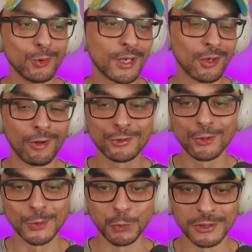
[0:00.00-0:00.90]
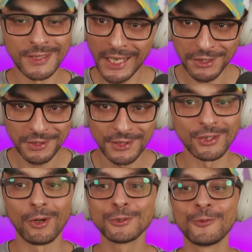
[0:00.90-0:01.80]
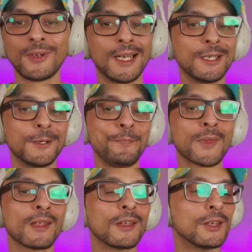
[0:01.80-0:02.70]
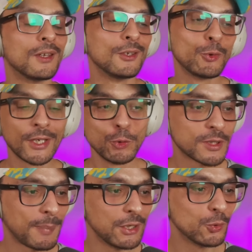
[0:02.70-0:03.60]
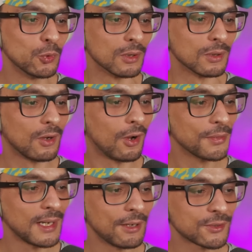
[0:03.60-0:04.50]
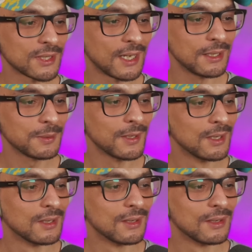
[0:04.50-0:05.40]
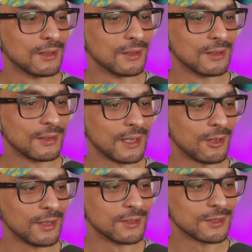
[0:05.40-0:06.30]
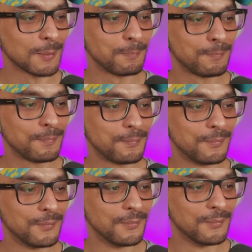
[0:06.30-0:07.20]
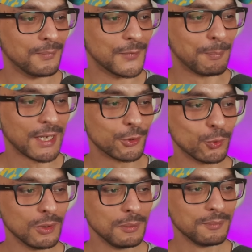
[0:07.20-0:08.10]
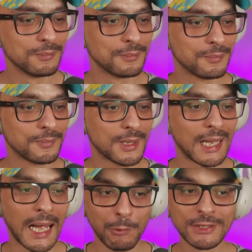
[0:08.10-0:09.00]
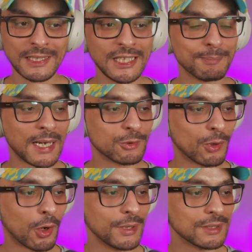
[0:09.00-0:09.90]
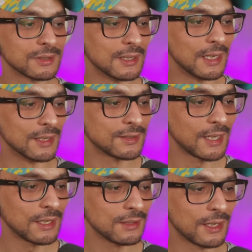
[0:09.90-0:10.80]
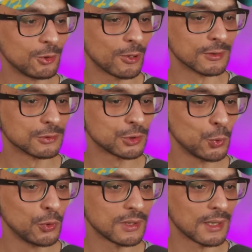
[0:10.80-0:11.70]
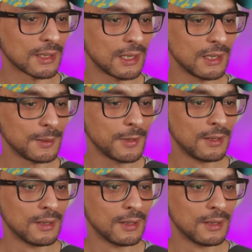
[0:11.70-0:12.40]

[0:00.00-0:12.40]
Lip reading: you can also use that. That's also fine. You can use the pen tool. On the left side, there is the pen tool. I will delete my drawings in a second, and you can choose a color